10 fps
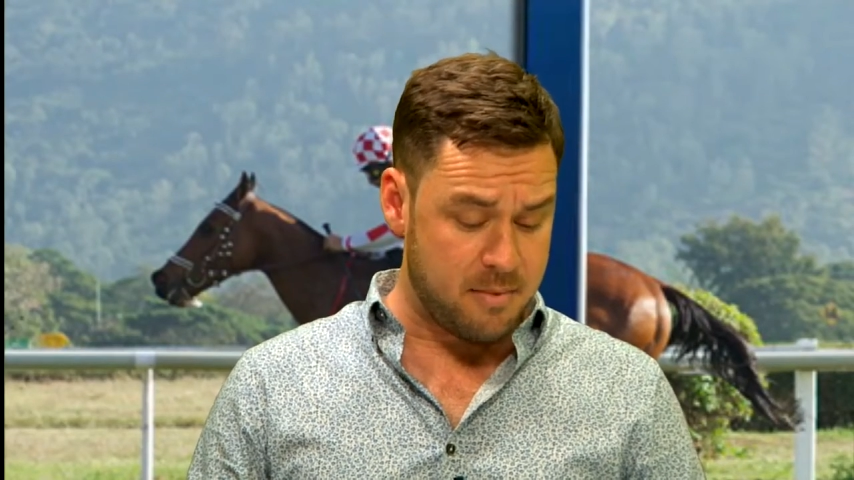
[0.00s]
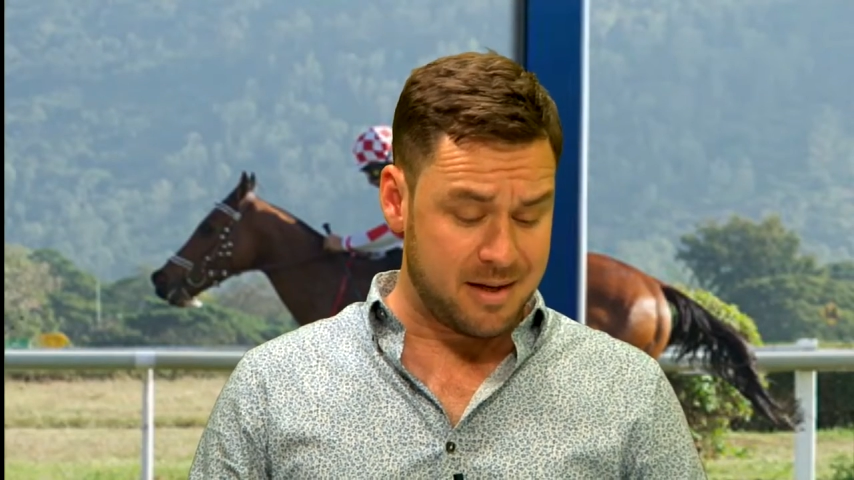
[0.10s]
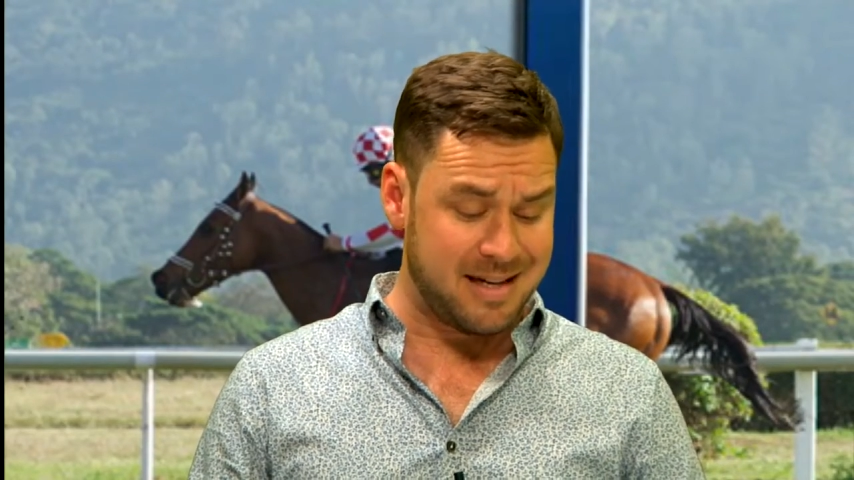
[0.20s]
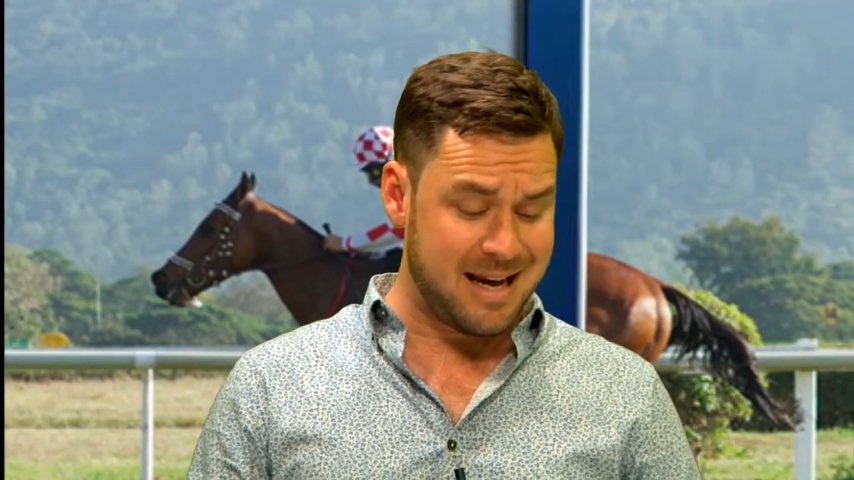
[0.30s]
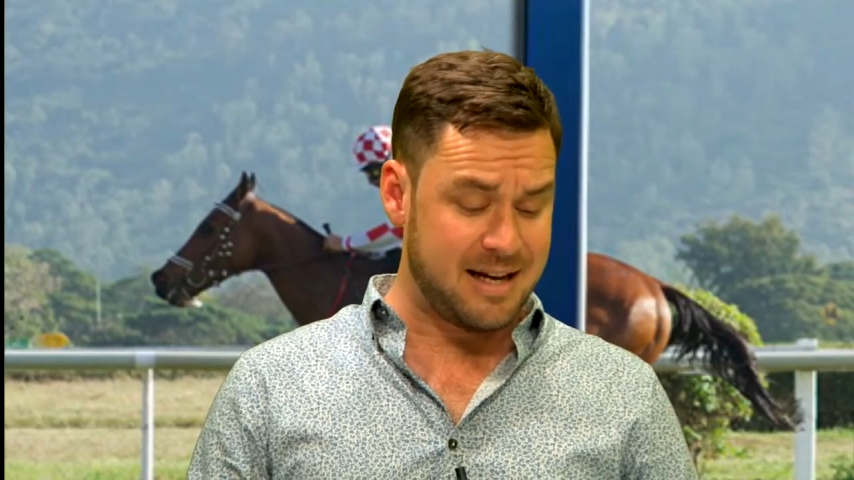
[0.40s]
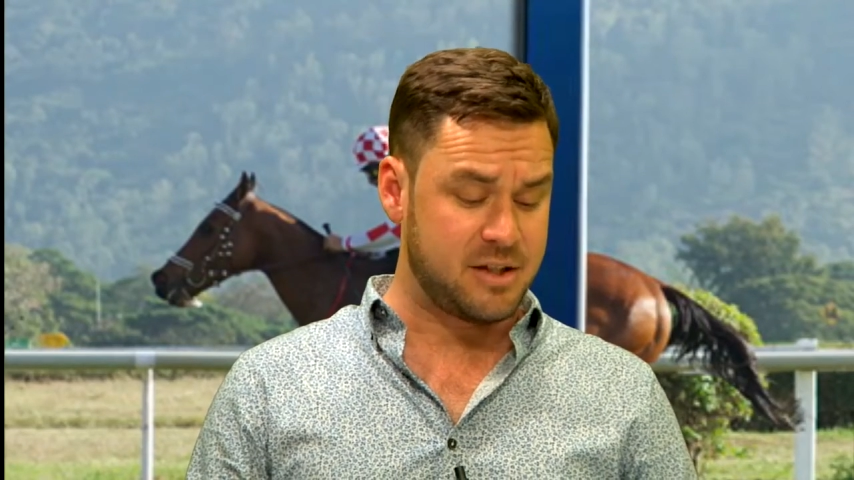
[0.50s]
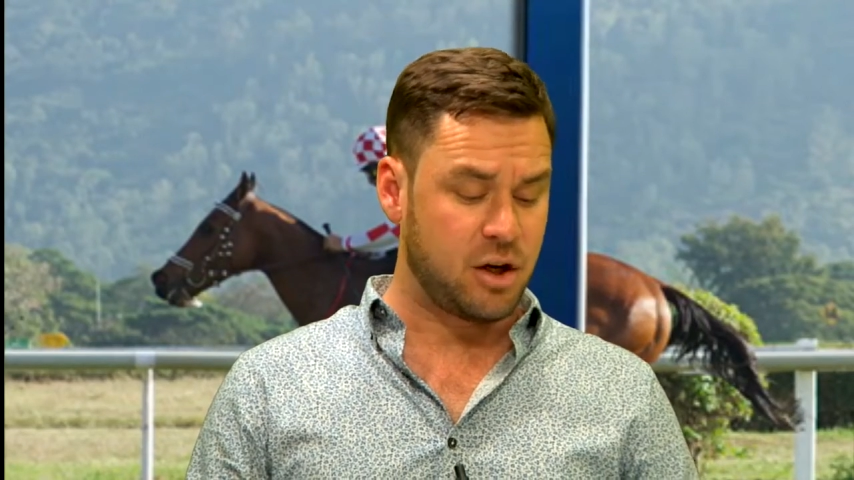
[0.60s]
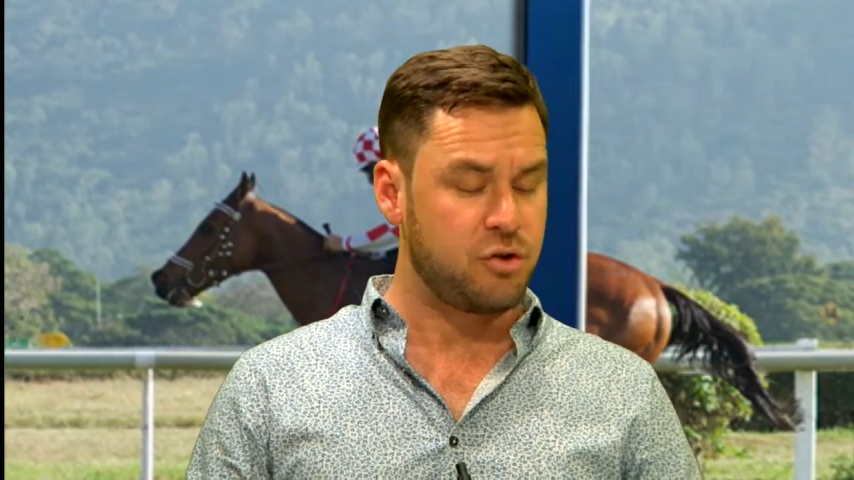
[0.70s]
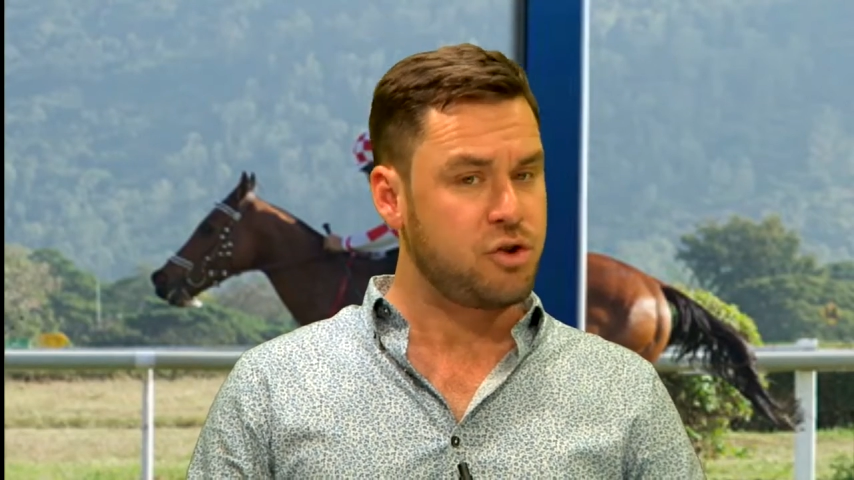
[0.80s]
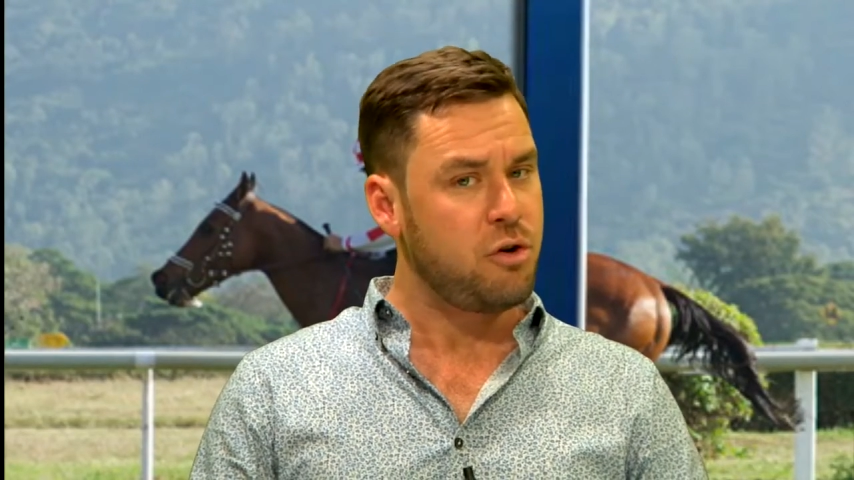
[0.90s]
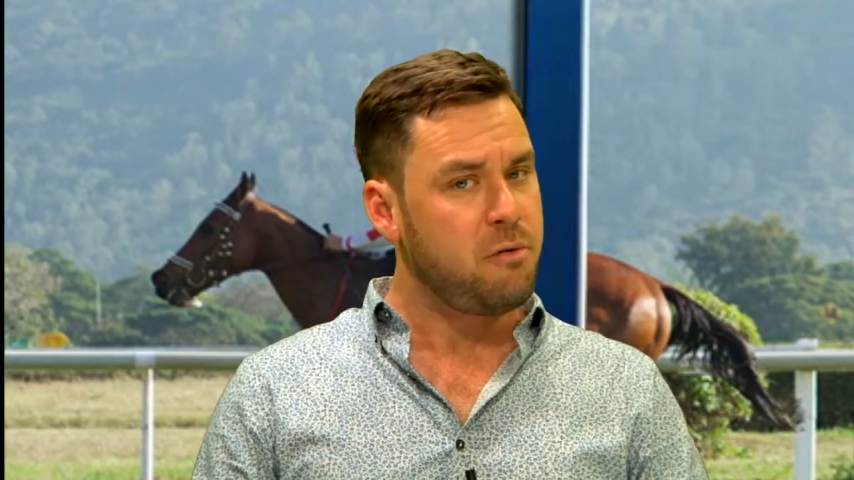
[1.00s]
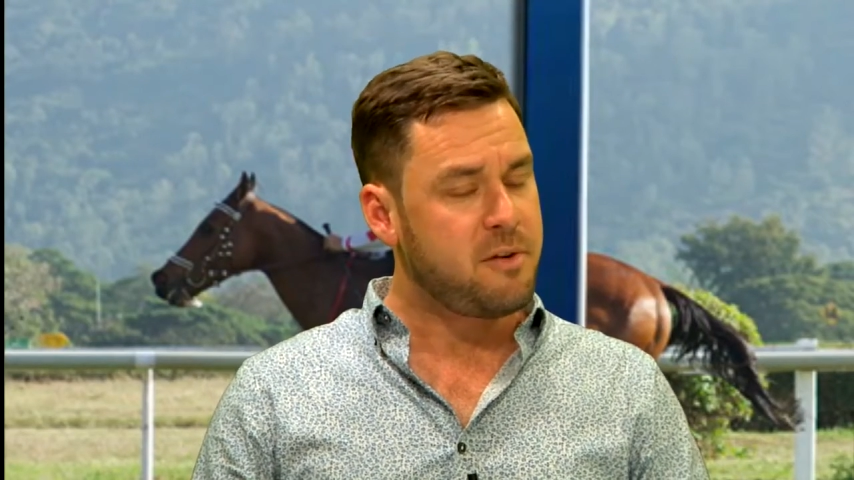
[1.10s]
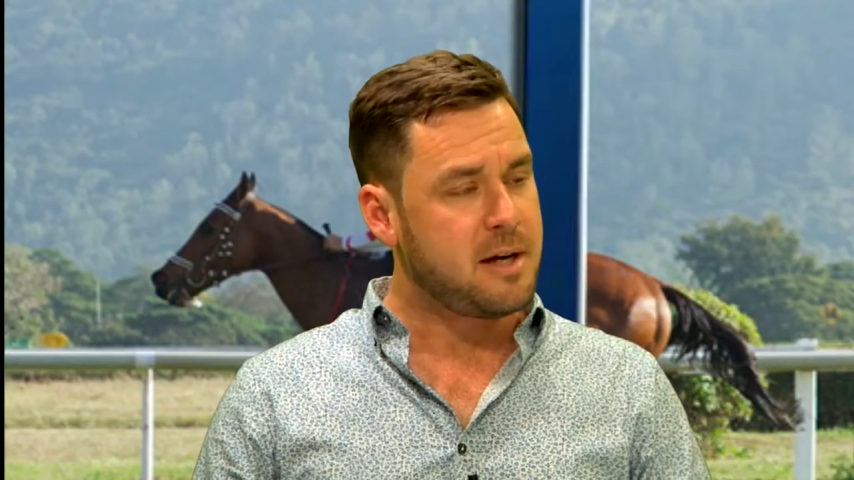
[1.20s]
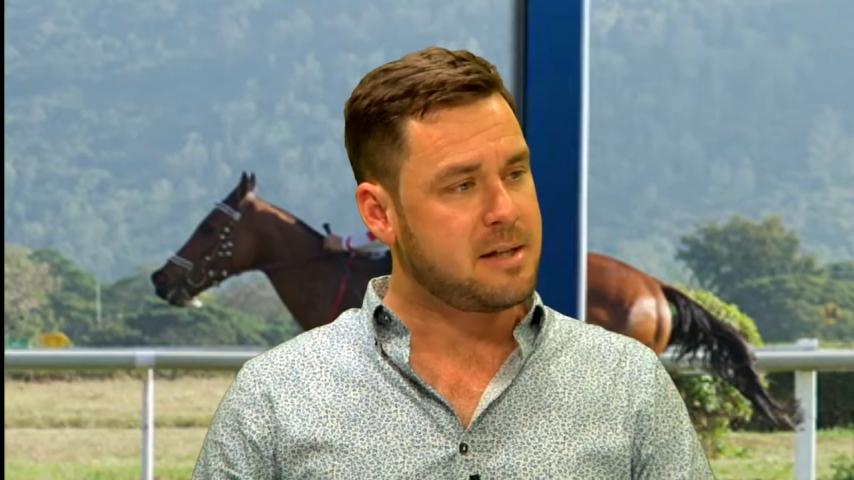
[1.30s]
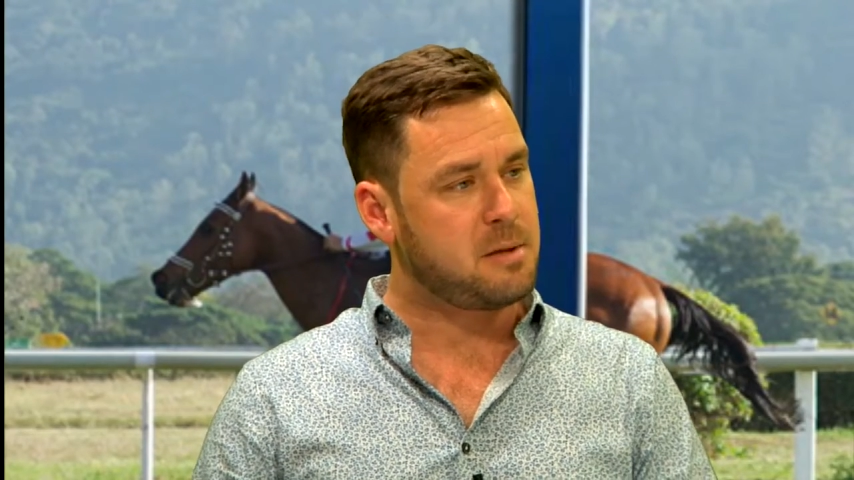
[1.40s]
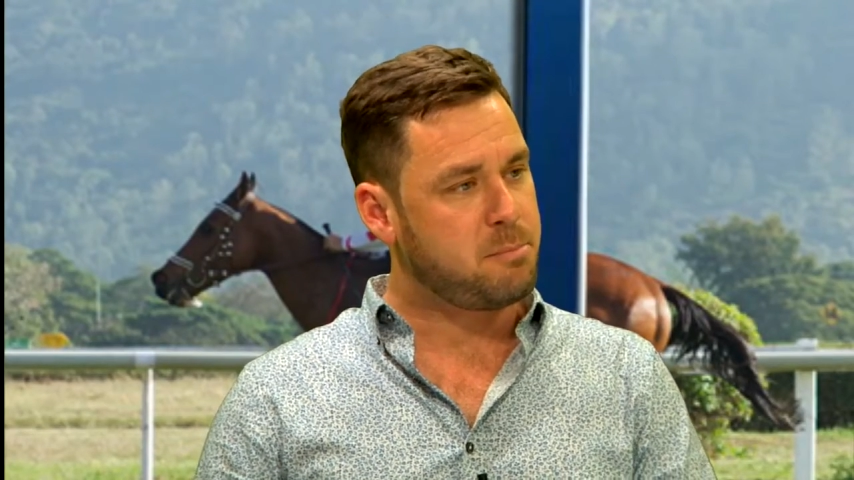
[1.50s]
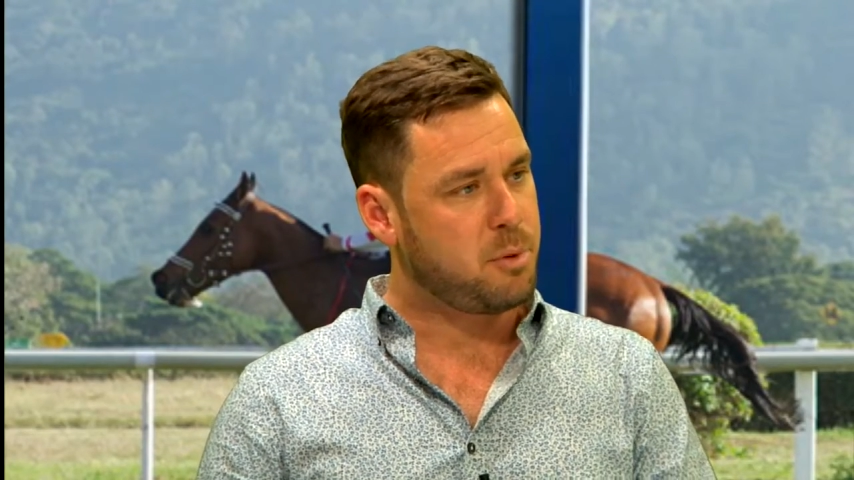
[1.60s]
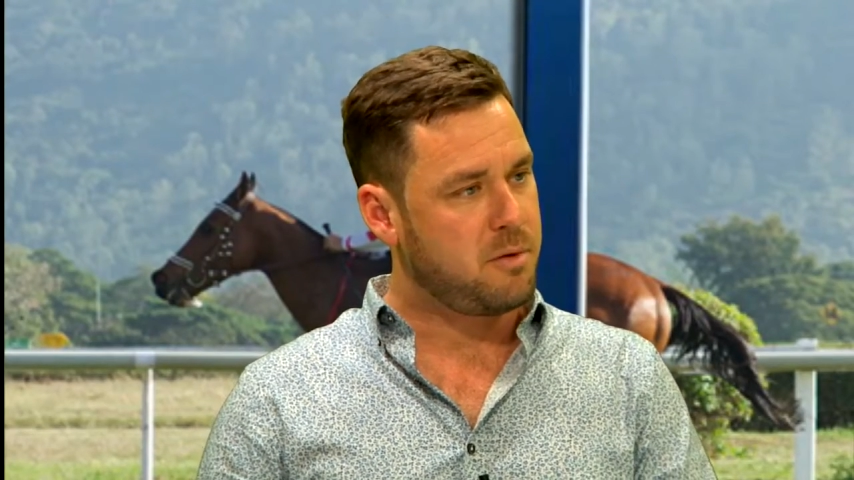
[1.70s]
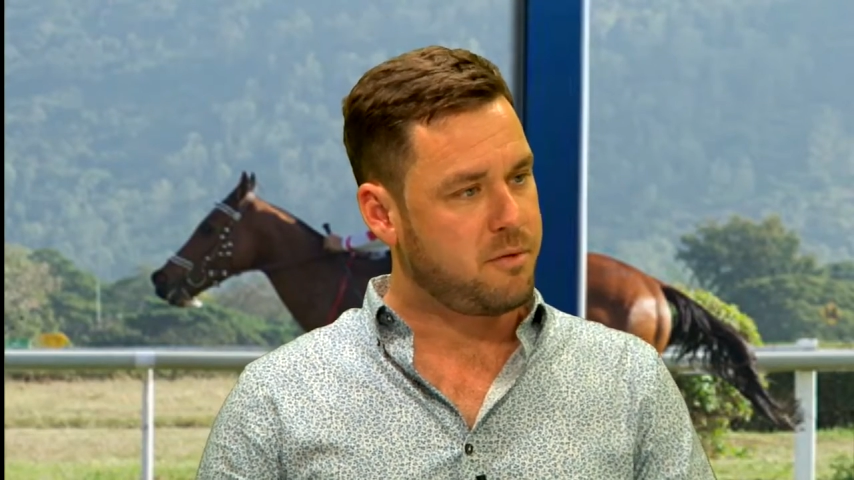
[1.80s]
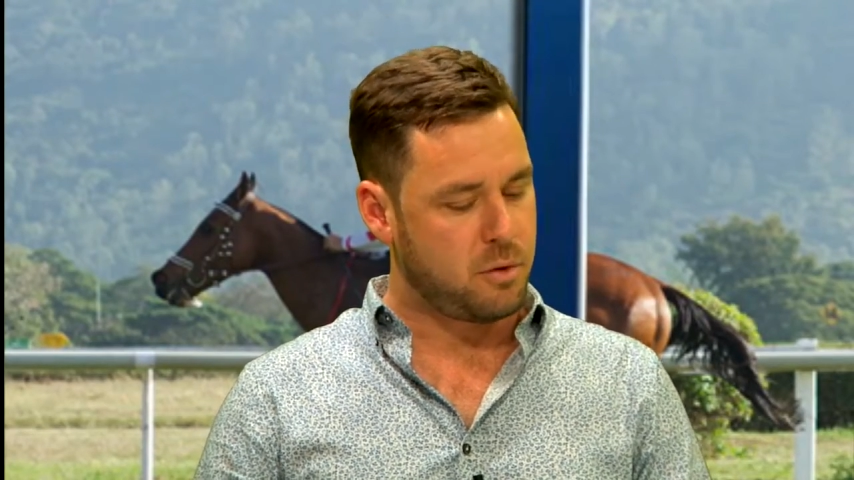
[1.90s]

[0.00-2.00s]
Guineas. I do think it's important